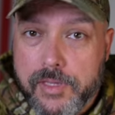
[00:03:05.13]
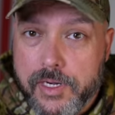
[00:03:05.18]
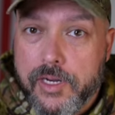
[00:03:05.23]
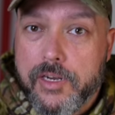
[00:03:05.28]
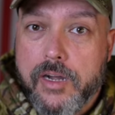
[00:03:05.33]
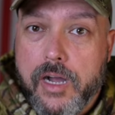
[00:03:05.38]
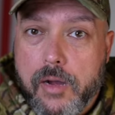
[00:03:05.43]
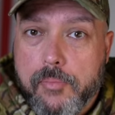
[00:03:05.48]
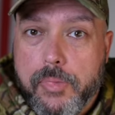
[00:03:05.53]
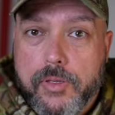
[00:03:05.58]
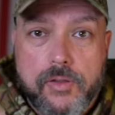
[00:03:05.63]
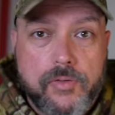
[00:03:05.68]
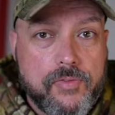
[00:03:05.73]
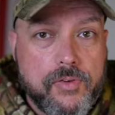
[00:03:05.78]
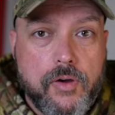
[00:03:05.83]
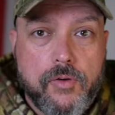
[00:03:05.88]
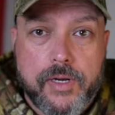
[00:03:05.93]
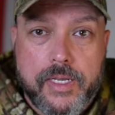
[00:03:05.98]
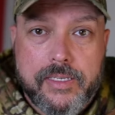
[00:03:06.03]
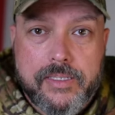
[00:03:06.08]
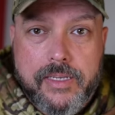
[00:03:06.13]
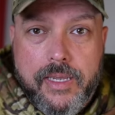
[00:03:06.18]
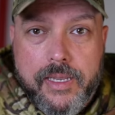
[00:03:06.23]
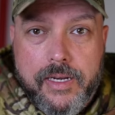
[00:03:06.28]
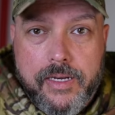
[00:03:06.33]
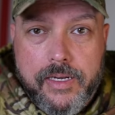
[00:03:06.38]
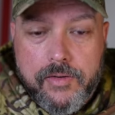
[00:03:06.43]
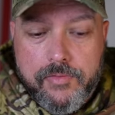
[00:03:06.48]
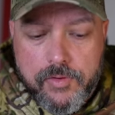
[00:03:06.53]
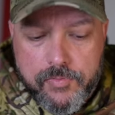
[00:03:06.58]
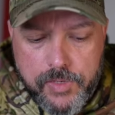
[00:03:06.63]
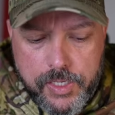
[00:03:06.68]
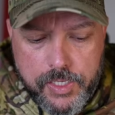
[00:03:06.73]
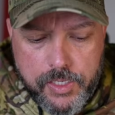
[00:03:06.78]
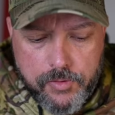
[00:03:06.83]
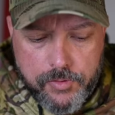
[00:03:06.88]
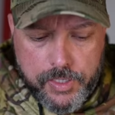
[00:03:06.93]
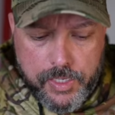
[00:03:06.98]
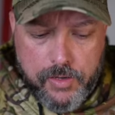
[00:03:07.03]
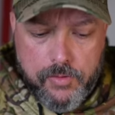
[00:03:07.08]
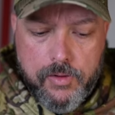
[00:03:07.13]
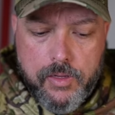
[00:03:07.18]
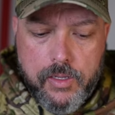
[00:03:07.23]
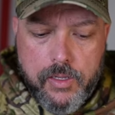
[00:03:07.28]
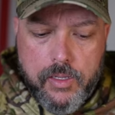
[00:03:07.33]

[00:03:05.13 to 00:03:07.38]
than a cop on the phone. I say it in every video now.